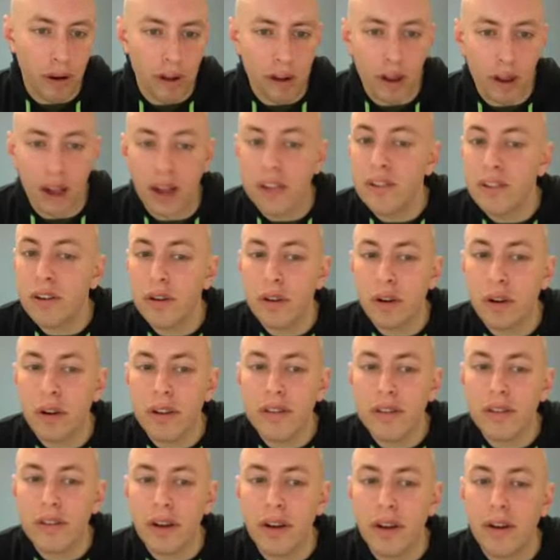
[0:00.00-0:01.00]
You'll also
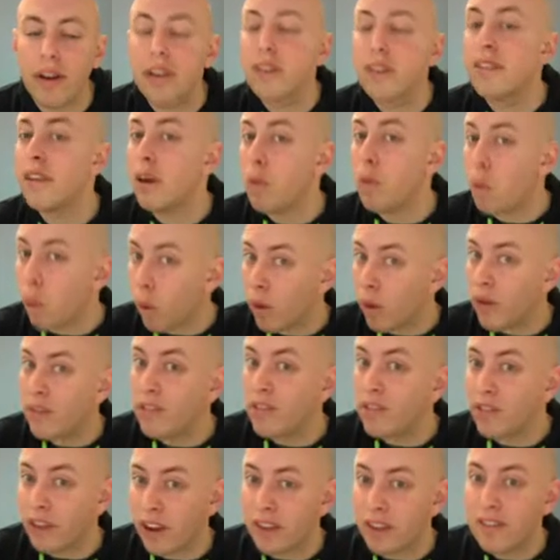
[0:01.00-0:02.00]
notice there is a word
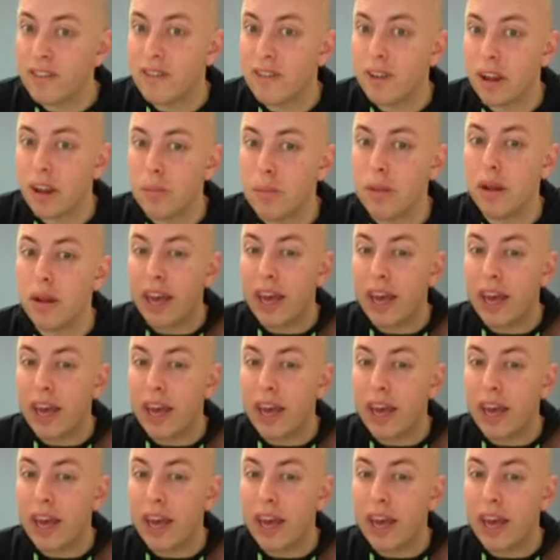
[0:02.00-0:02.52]
stress syllable.